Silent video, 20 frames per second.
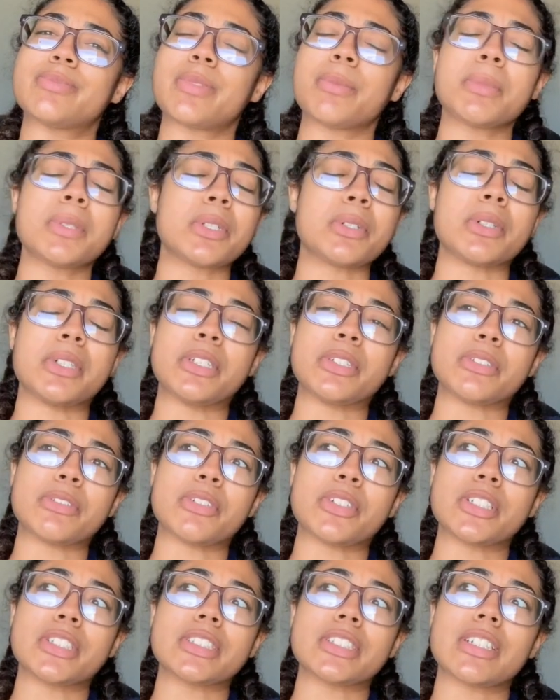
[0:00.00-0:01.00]
I'm a little
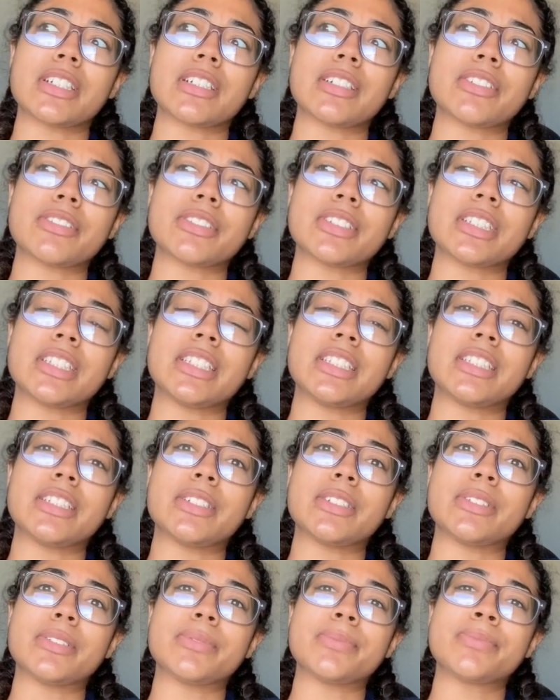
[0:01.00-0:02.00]
introvert, so I don't really
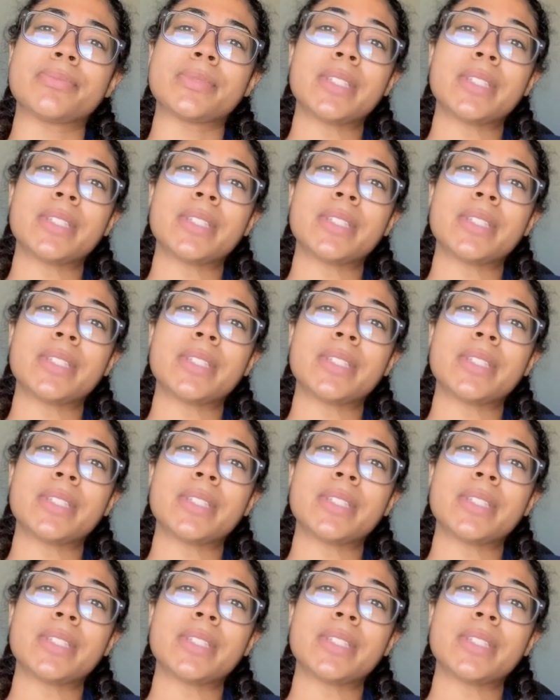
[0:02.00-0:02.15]
know.